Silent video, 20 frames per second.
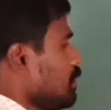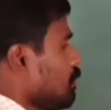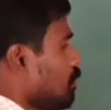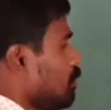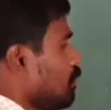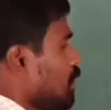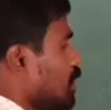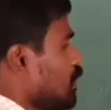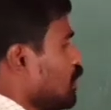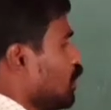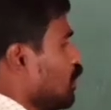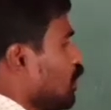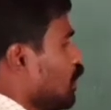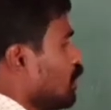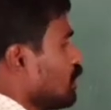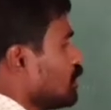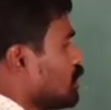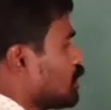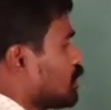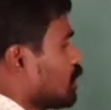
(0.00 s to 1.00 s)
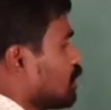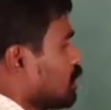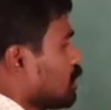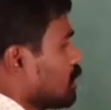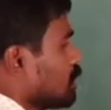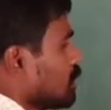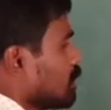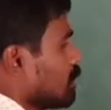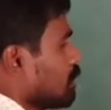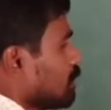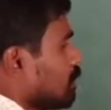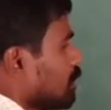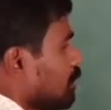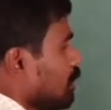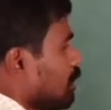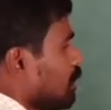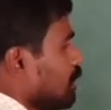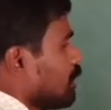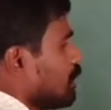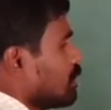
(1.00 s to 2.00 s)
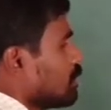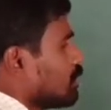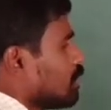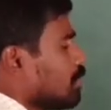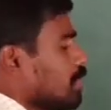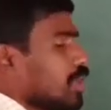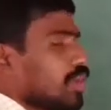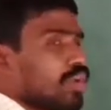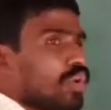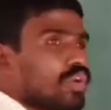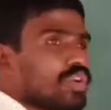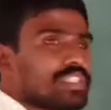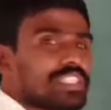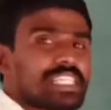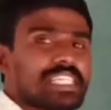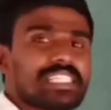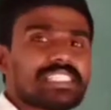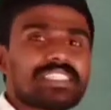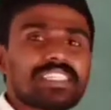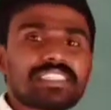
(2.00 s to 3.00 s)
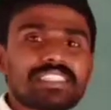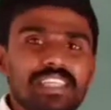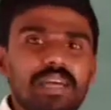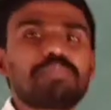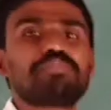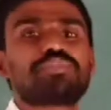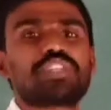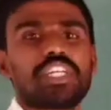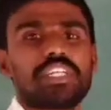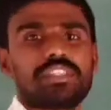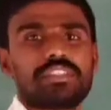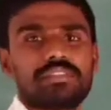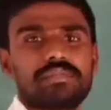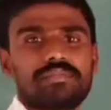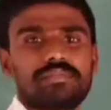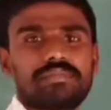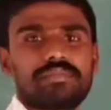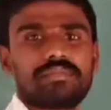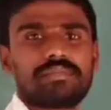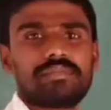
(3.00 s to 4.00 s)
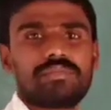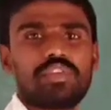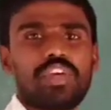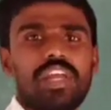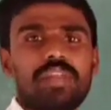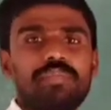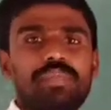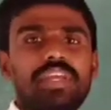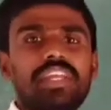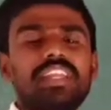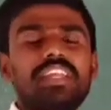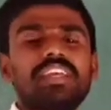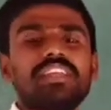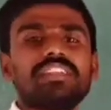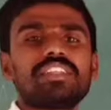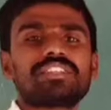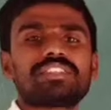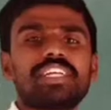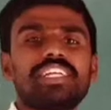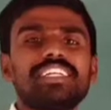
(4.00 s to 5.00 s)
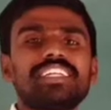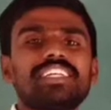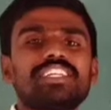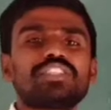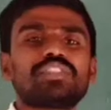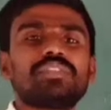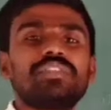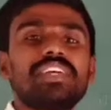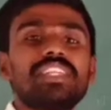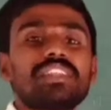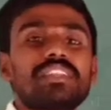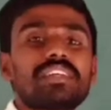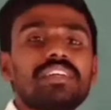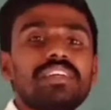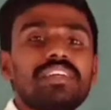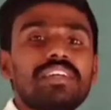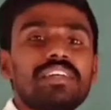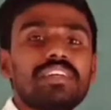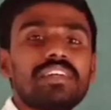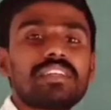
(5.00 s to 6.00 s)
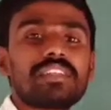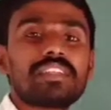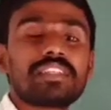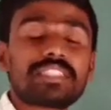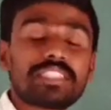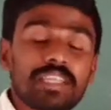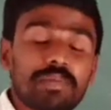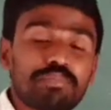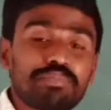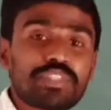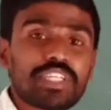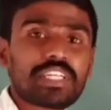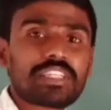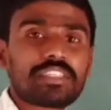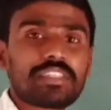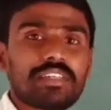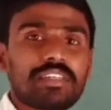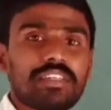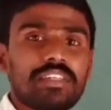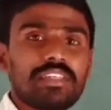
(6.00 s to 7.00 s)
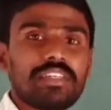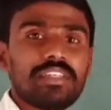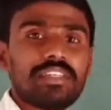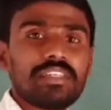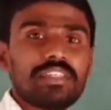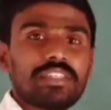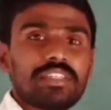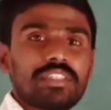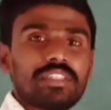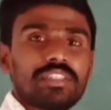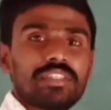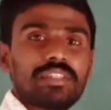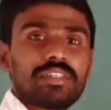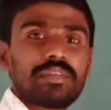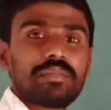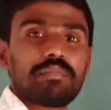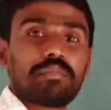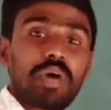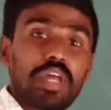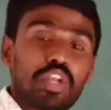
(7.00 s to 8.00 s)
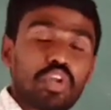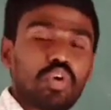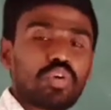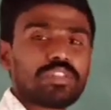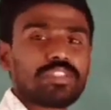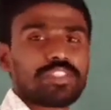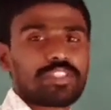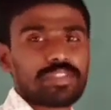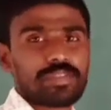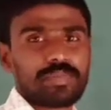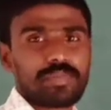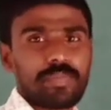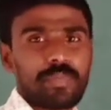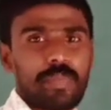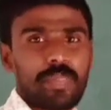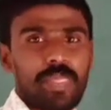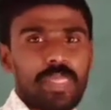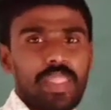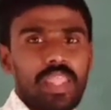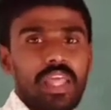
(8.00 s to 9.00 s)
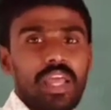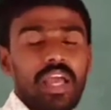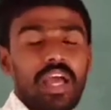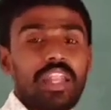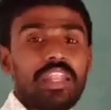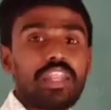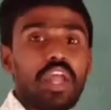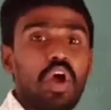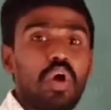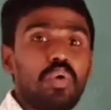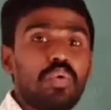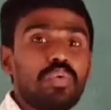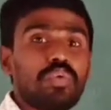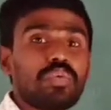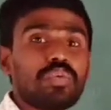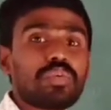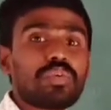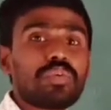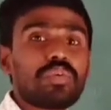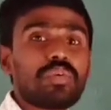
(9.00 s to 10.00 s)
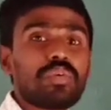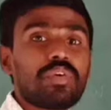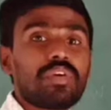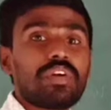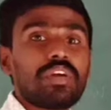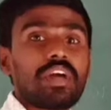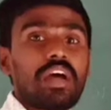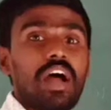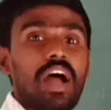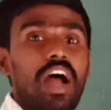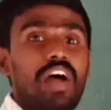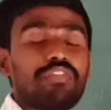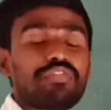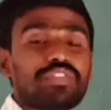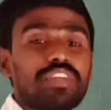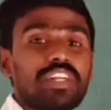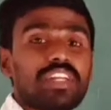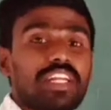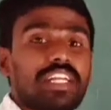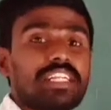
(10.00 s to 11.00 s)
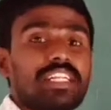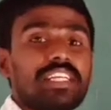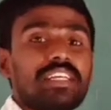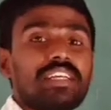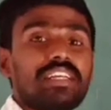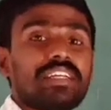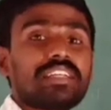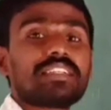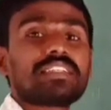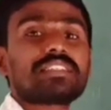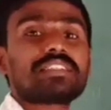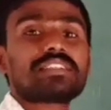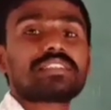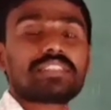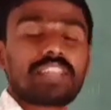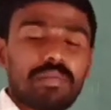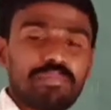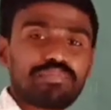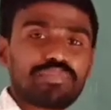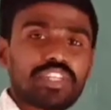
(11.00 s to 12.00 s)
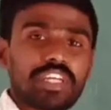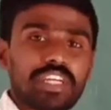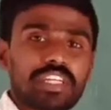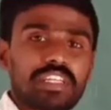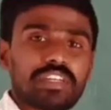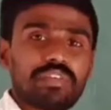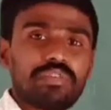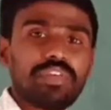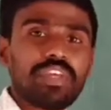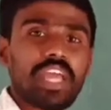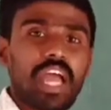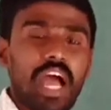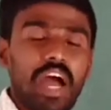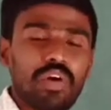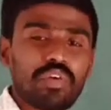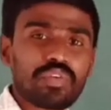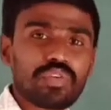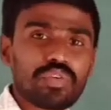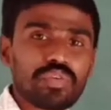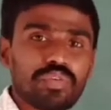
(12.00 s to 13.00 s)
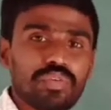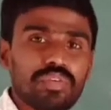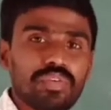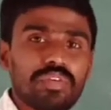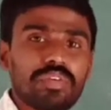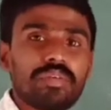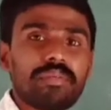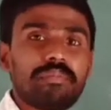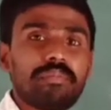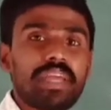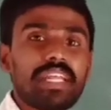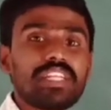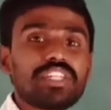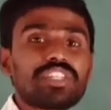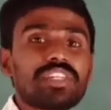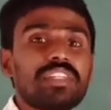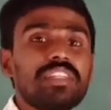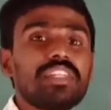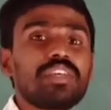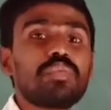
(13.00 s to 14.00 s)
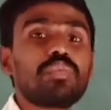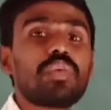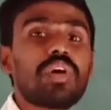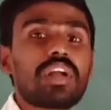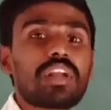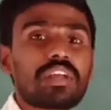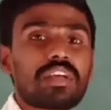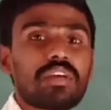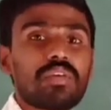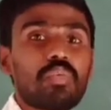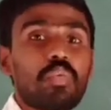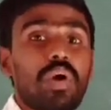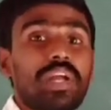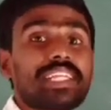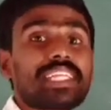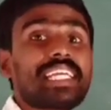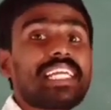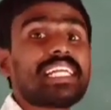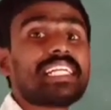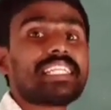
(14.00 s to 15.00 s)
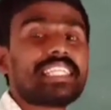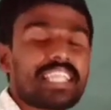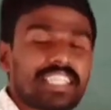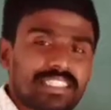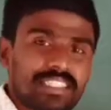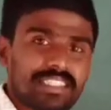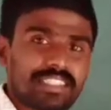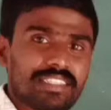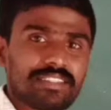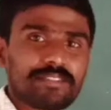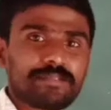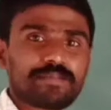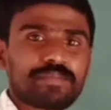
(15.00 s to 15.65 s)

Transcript: Manoj. So Manoj is the subject. We are beginning the sentence with the subject, Manoj. And now after writing subject, we have to mention the work, what he does.